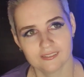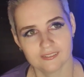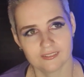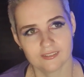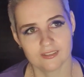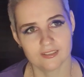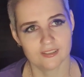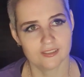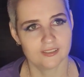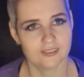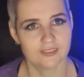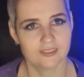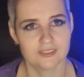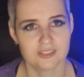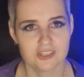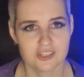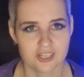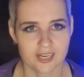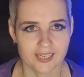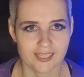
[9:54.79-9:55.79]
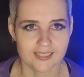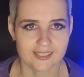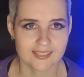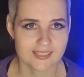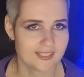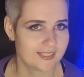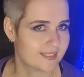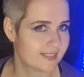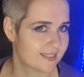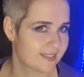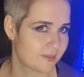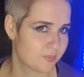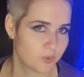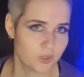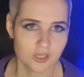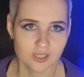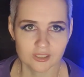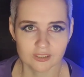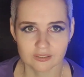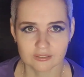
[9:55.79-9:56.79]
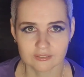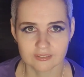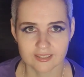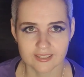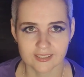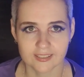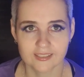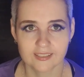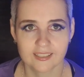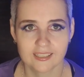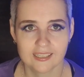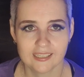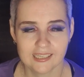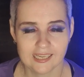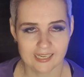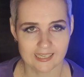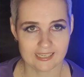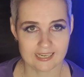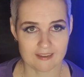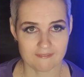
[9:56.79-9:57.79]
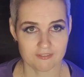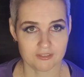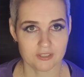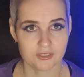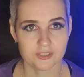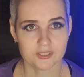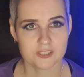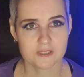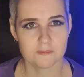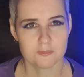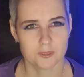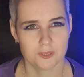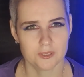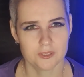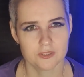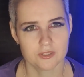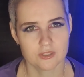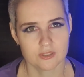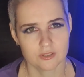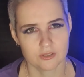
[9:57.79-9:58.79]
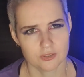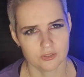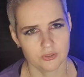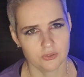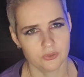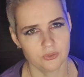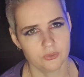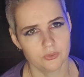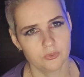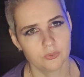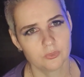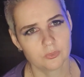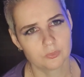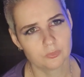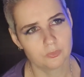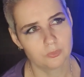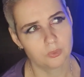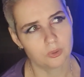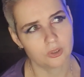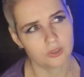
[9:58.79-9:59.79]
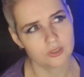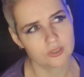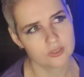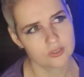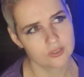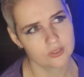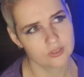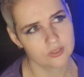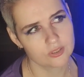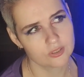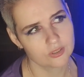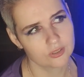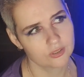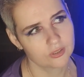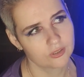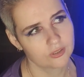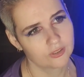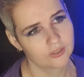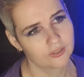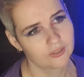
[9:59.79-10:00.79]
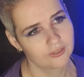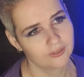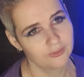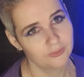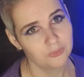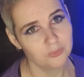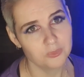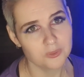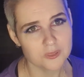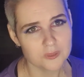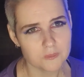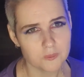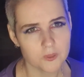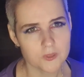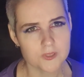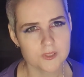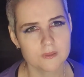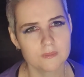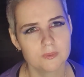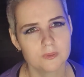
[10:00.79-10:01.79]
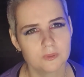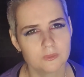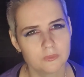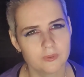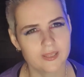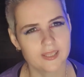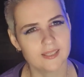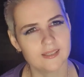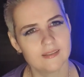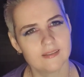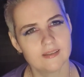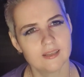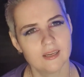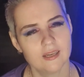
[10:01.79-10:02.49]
the straight cis world that never got exposed to what was possible within